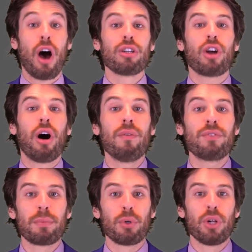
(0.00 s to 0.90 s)

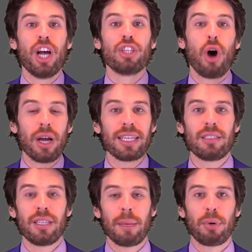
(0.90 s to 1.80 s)
uncomfortable talking
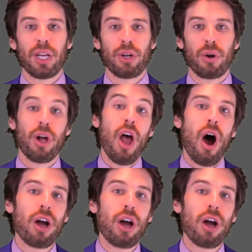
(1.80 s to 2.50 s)
to that pretty girl,